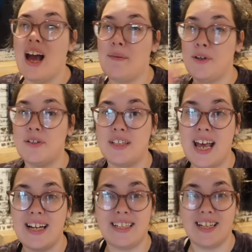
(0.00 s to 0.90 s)
I'm using
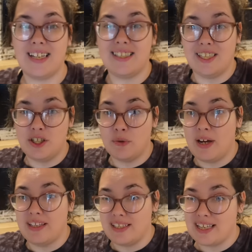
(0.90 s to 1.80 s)
that to
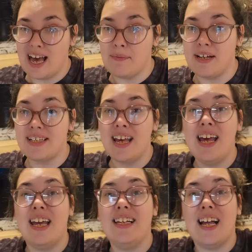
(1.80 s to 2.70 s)
accentuate these cabinets
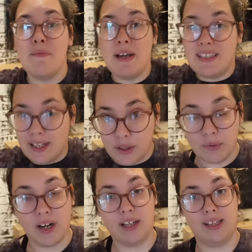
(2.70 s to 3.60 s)
and kind of make that the
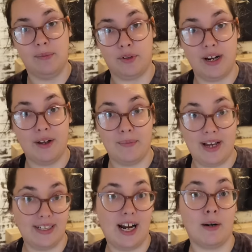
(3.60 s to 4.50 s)
running theme throughout
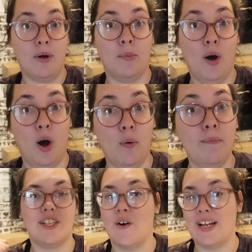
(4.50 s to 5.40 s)
my entire mobile
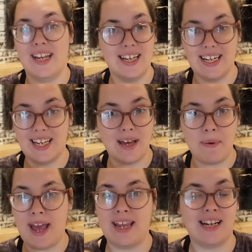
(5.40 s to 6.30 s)
home. So I didn't need to get
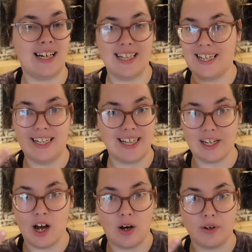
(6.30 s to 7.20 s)
paint and I didn't need to
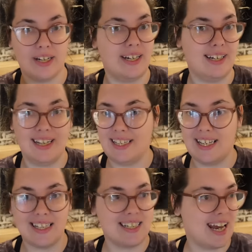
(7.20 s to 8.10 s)
get caulk. I didn't need to
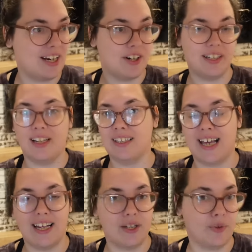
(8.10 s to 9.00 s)
get stain or anything like
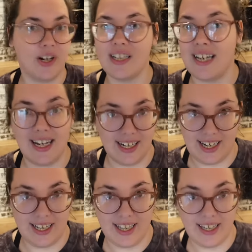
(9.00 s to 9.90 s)
that because we're not staining
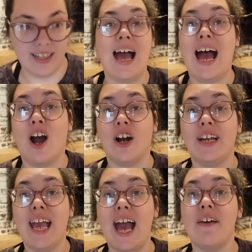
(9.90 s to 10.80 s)
anything. I
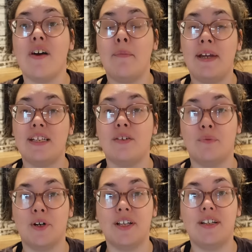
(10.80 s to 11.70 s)
already have a piece of
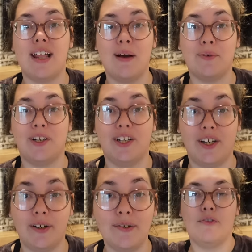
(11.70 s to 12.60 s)
wood that I'm gonna
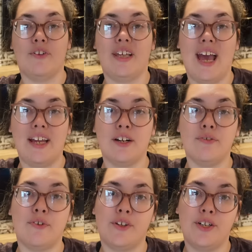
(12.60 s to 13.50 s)
use for the anchor
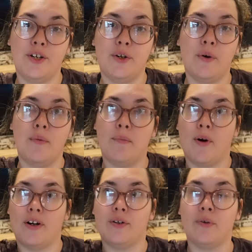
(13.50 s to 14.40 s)
for the two
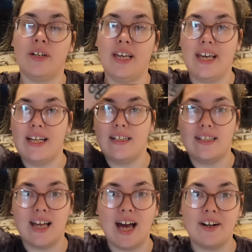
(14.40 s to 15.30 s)
barn door kit
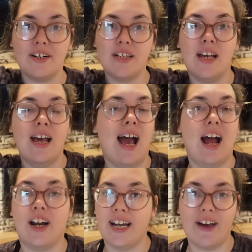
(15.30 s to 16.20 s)
sliders.
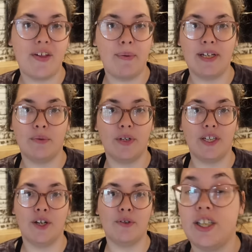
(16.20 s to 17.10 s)
I already have that piece of wood
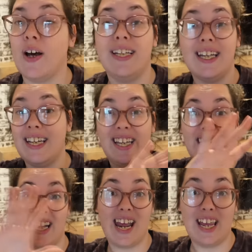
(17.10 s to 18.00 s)
too. So I didn't need to
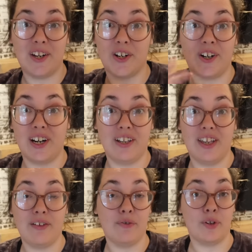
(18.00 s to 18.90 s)
get an anchor or
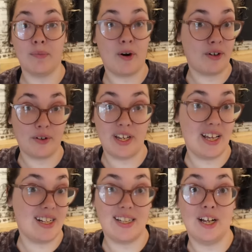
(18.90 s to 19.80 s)
anything for the barn door
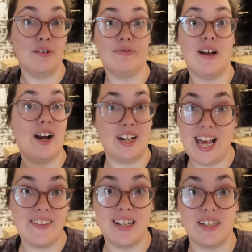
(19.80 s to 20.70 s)
kit itself. I already
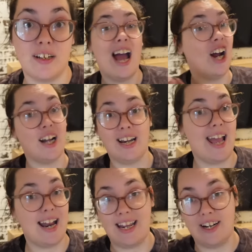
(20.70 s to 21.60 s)
had that stuff. I already
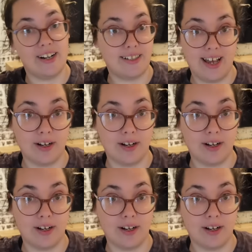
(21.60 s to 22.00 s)
had it here at the the